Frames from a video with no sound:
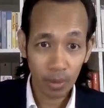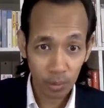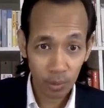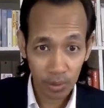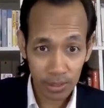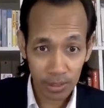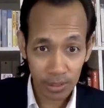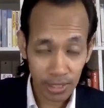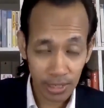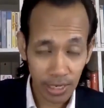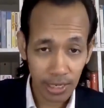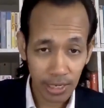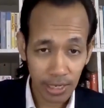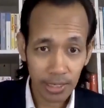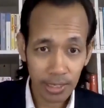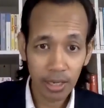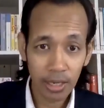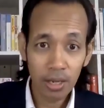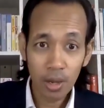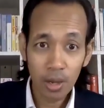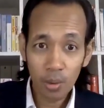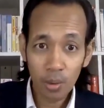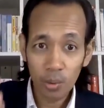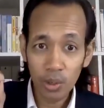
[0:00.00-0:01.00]
Once again, yeah.
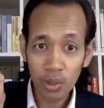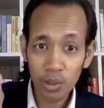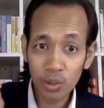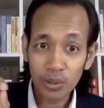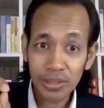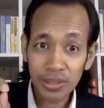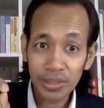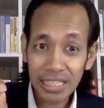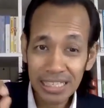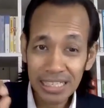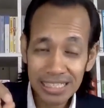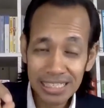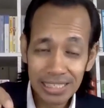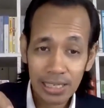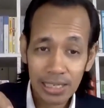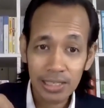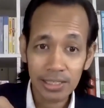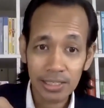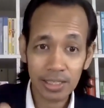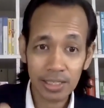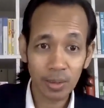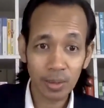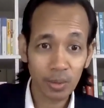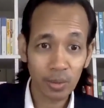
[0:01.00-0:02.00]
When you teach
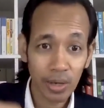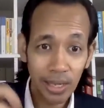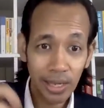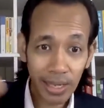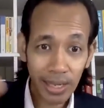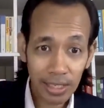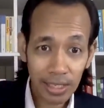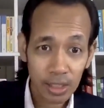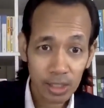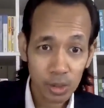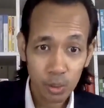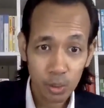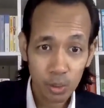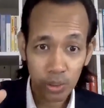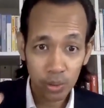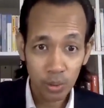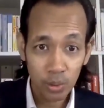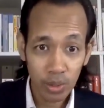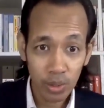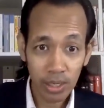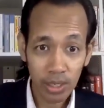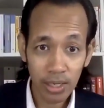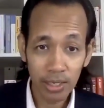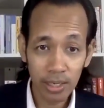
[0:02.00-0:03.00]
someone else what
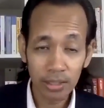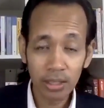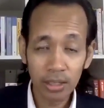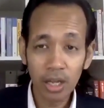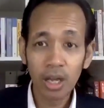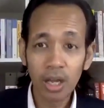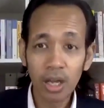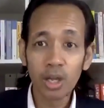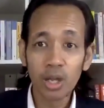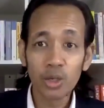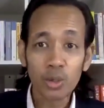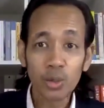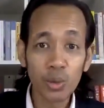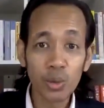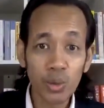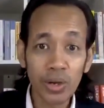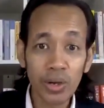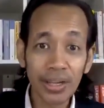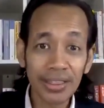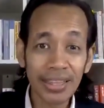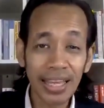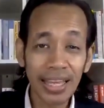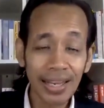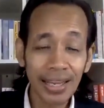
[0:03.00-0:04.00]
you learn, you
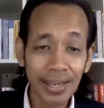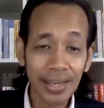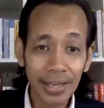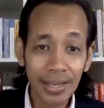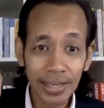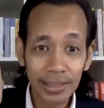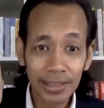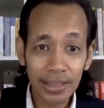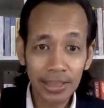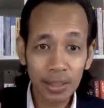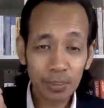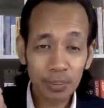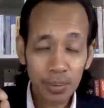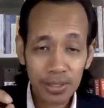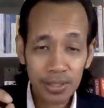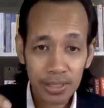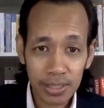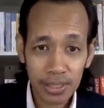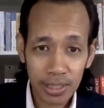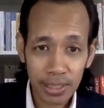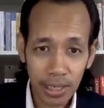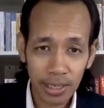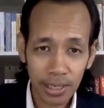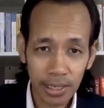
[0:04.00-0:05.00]
retain
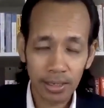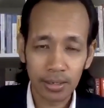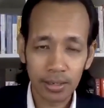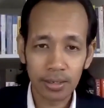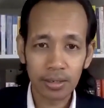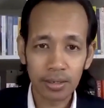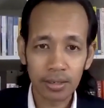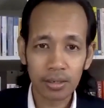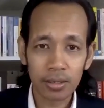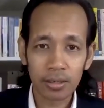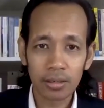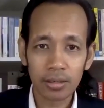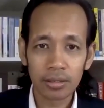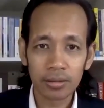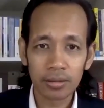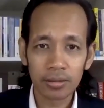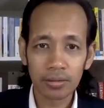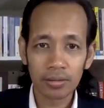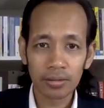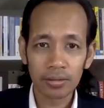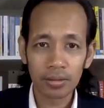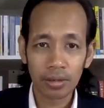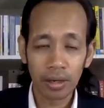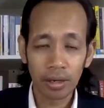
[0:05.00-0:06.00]
90%
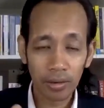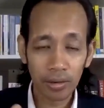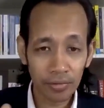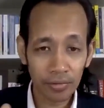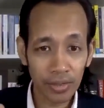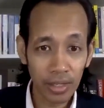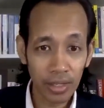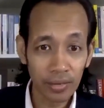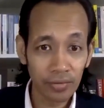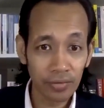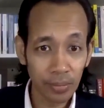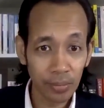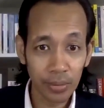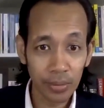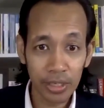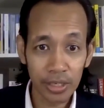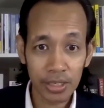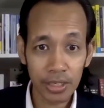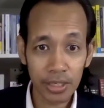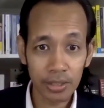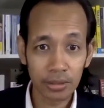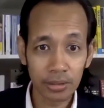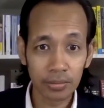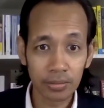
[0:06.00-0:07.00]
of the
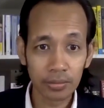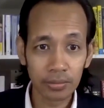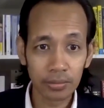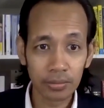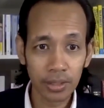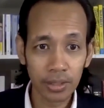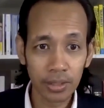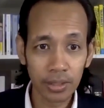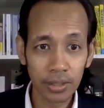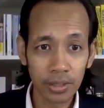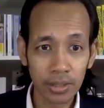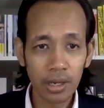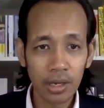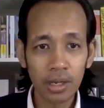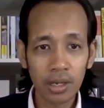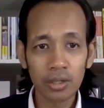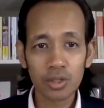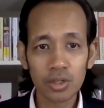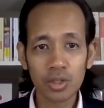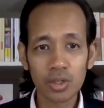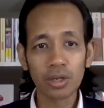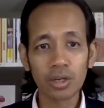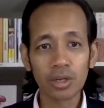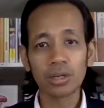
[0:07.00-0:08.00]
information. Yeah.
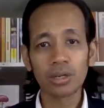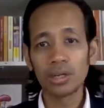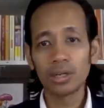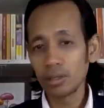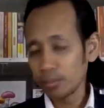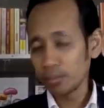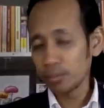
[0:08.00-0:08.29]
So